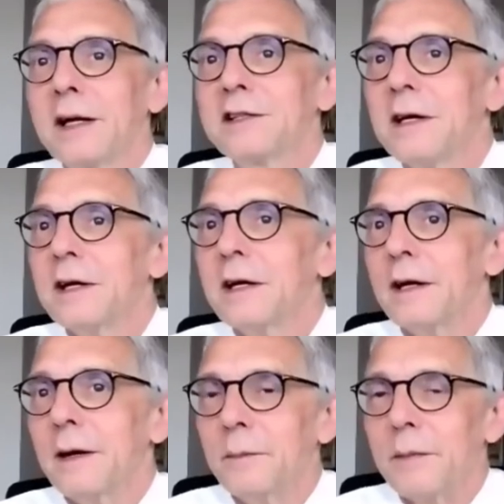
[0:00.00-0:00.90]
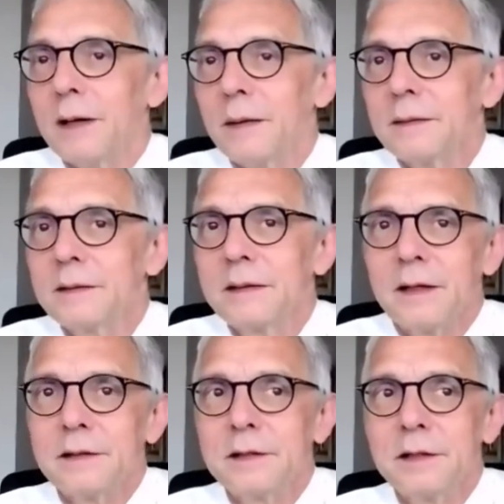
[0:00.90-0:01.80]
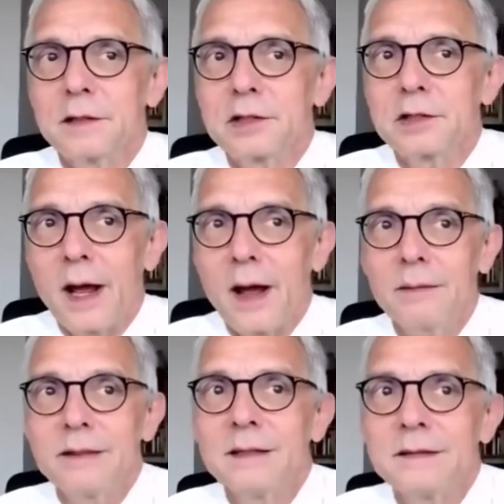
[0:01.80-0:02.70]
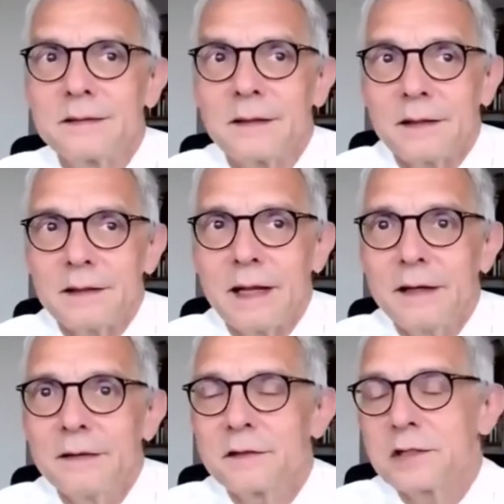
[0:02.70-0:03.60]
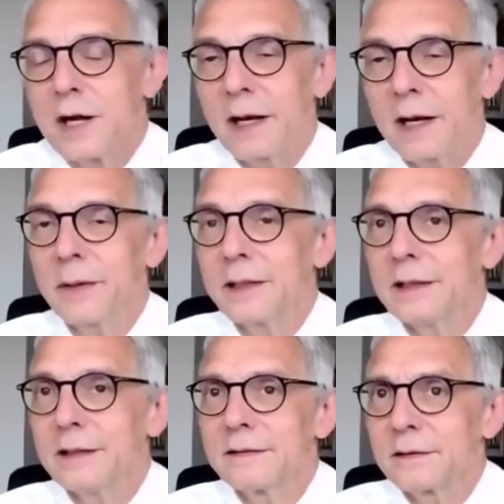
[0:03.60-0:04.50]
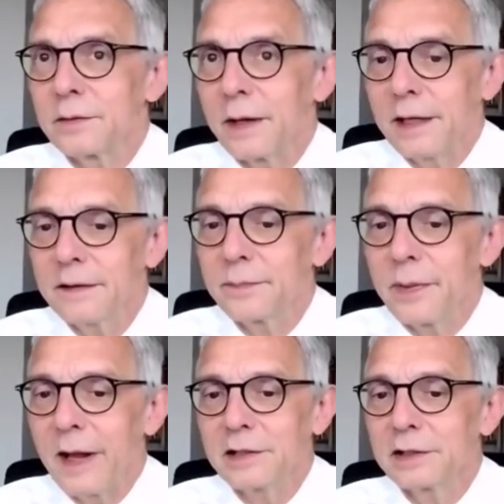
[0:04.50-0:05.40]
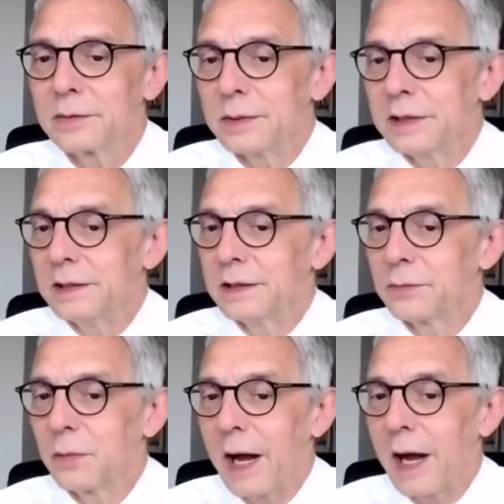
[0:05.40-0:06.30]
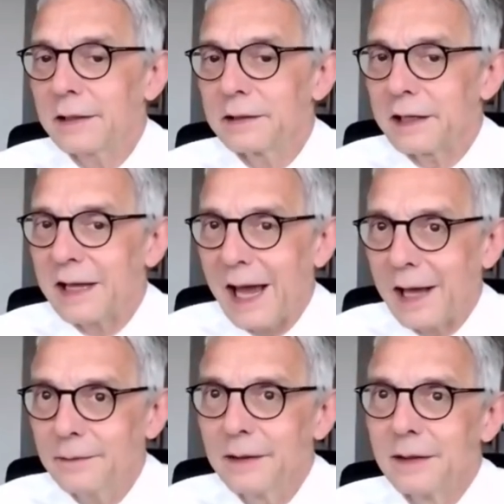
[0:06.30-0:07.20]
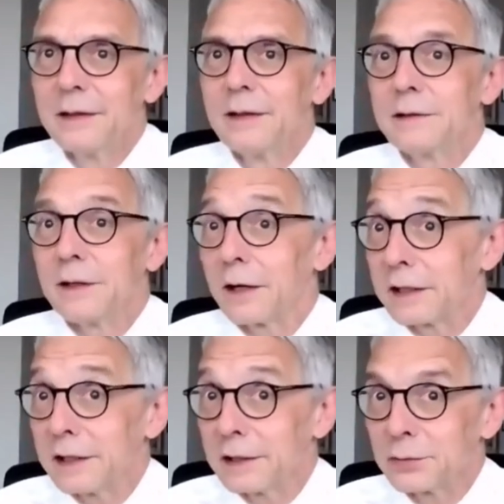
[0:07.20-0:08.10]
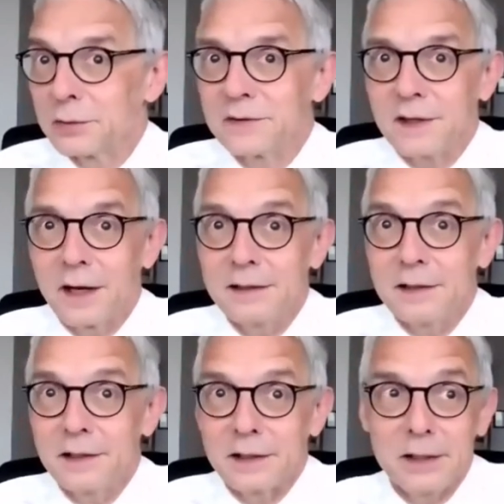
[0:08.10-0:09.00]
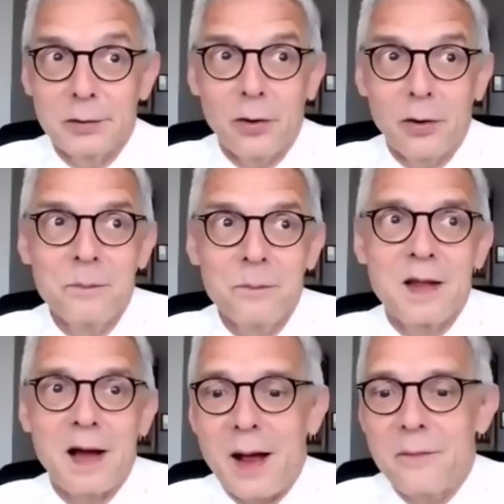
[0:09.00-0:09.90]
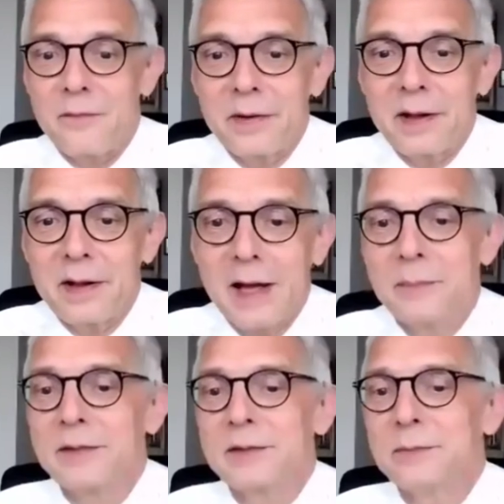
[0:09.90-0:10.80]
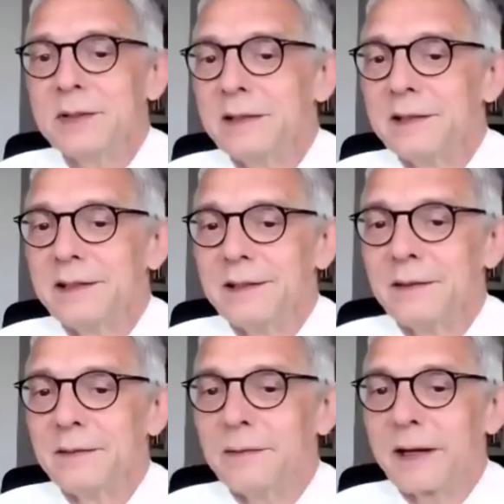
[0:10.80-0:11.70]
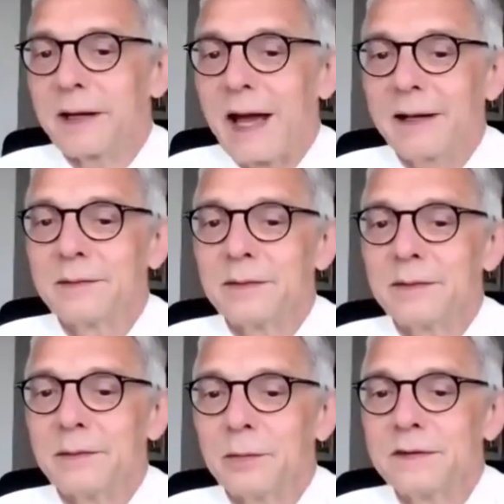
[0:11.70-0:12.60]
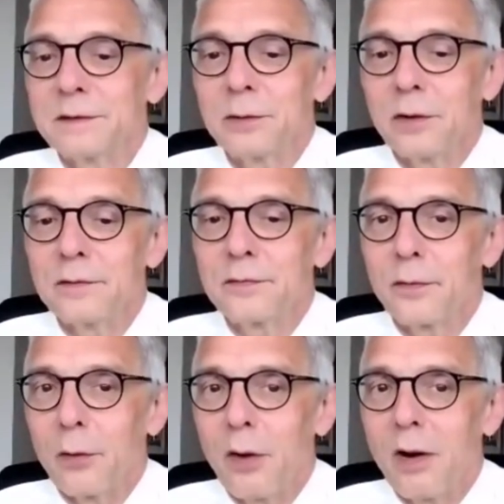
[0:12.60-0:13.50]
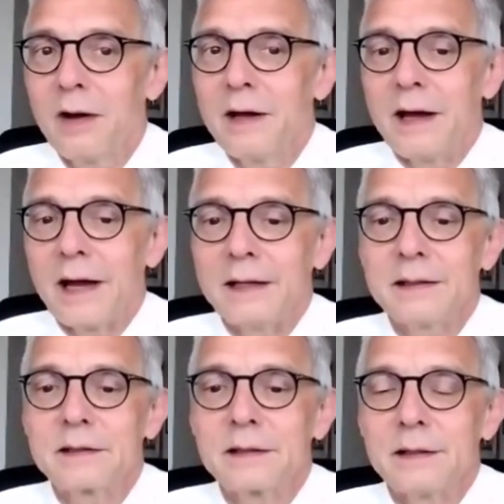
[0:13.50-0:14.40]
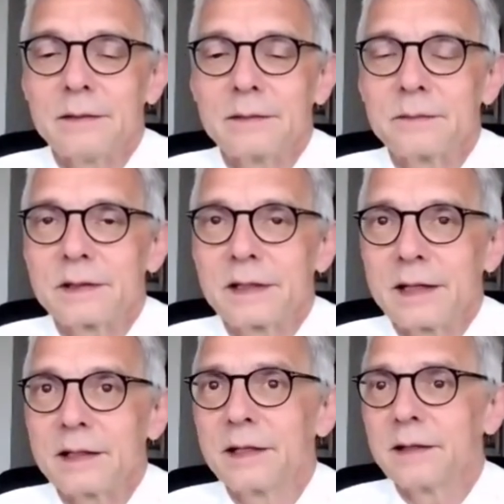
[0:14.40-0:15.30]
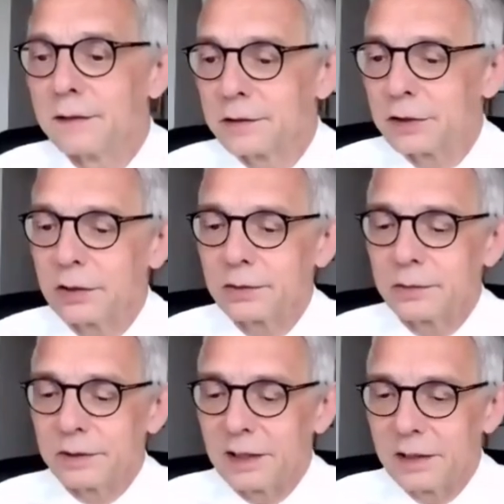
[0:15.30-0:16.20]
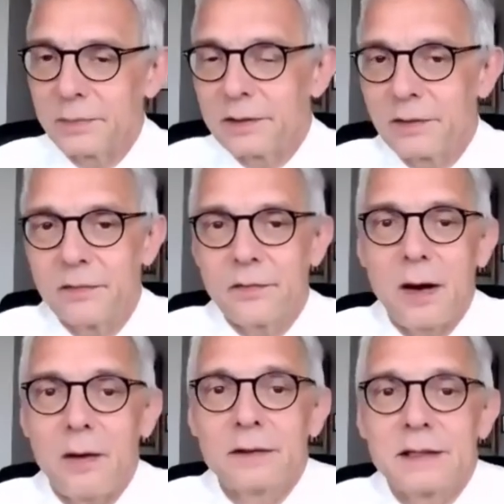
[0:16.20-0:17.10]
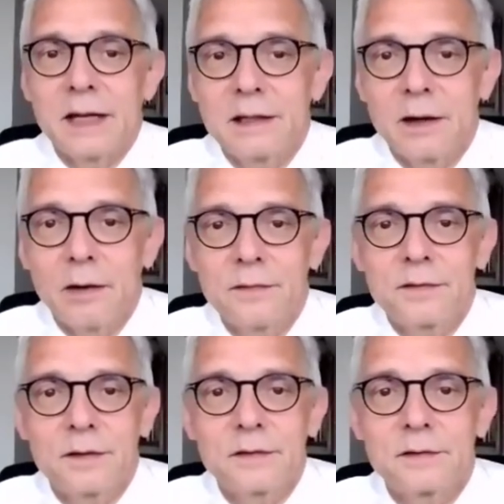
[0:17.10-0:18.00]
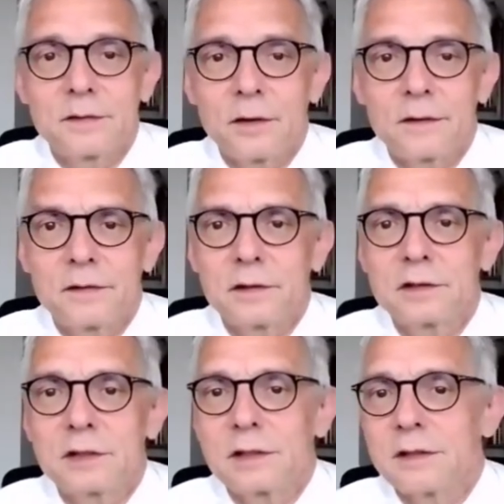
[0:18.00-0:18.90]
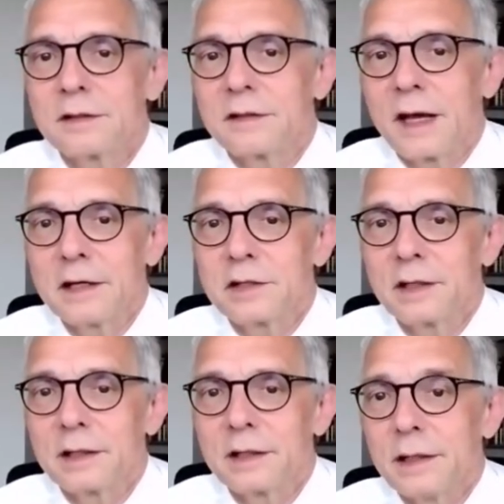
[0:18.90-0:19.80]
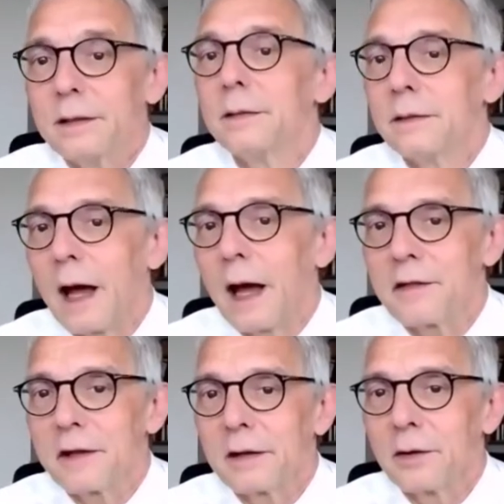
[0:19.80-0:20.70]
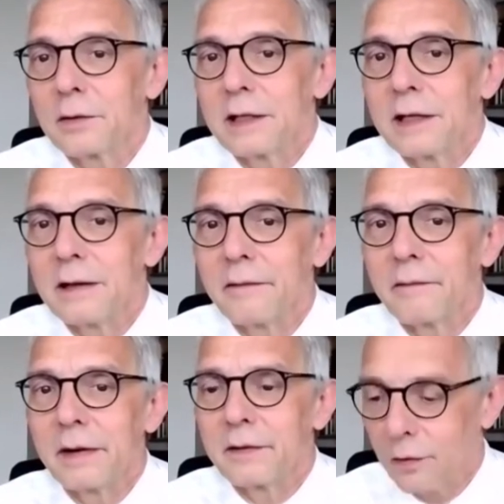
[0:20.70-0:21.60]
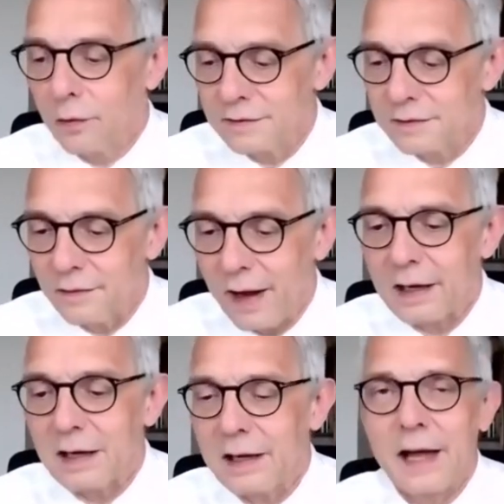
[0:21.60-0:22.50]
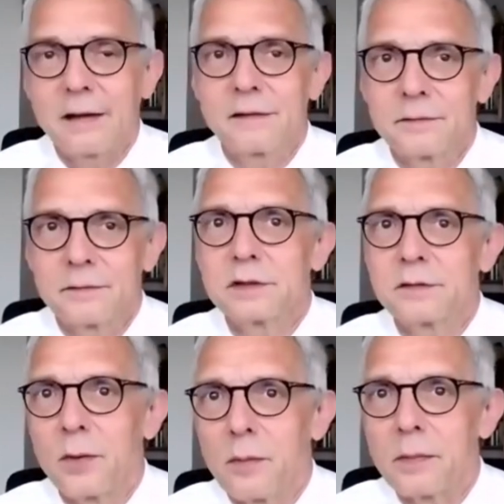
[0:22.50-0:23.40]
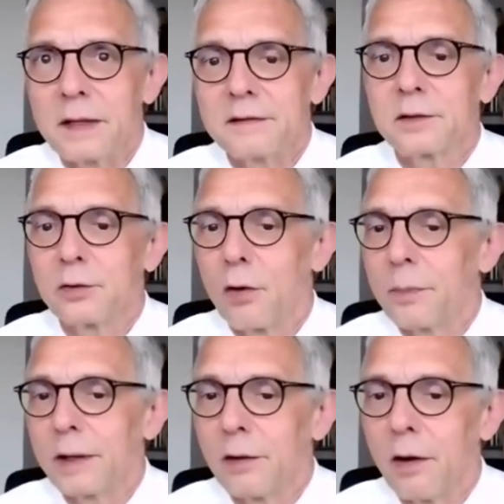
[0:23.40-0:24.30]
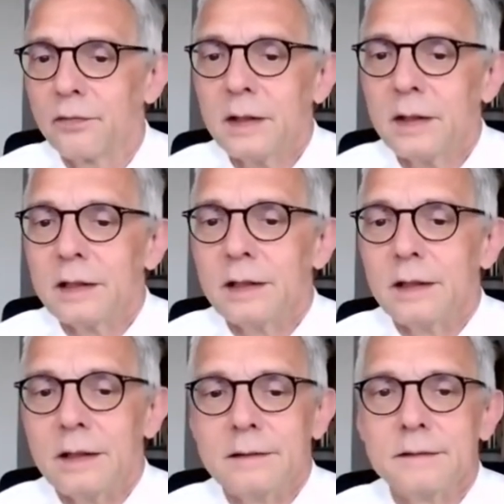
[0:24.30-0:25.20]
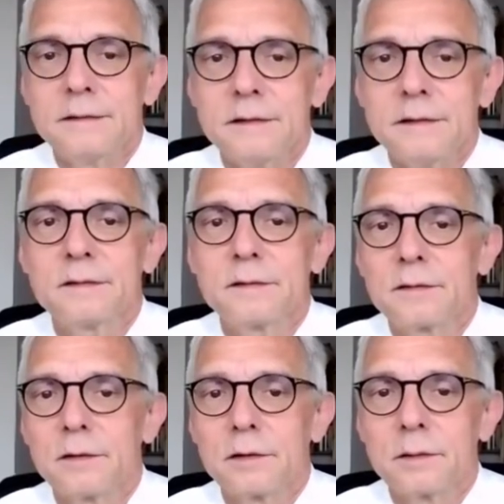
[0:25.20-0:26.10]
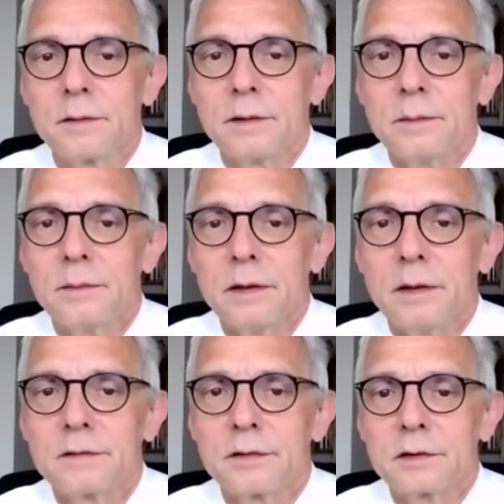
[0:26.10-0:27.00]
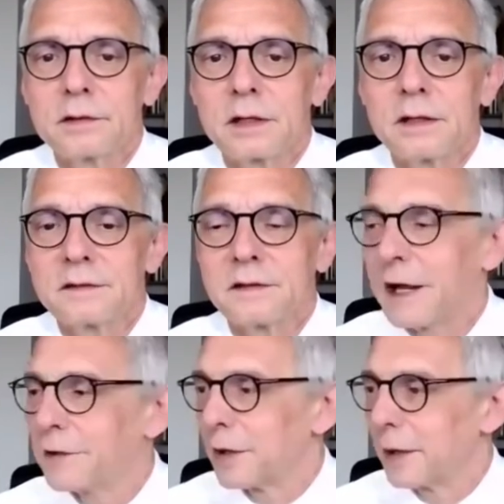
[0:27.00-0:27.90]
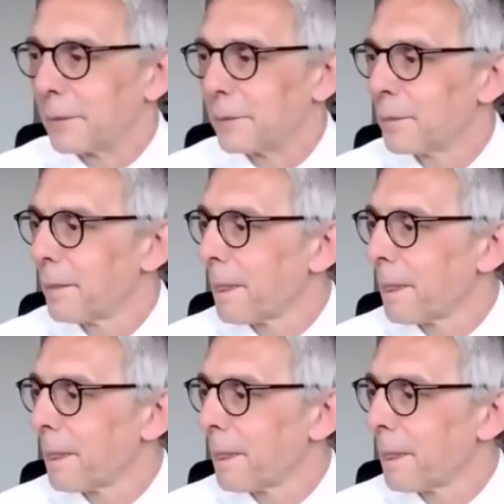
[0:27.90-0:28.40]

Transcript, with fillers: so much, um, uh, uh, dear chair, uh, ladies and gentlemen. It's the greatest pleasure to be invited again. dear Igor, I'm very happy to be uh, again uh, with you on the floor and uh, can show you a little bit of our data of the st- surgical staging in, I think, locally advanced cervical cancer, which is probably the topic of this um, surgical staging